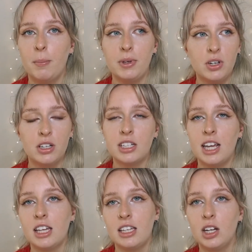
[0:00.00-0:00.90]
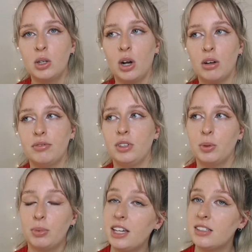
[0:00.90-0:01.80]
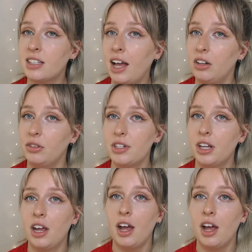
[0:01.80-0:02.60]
but you can take a year off and your place is held.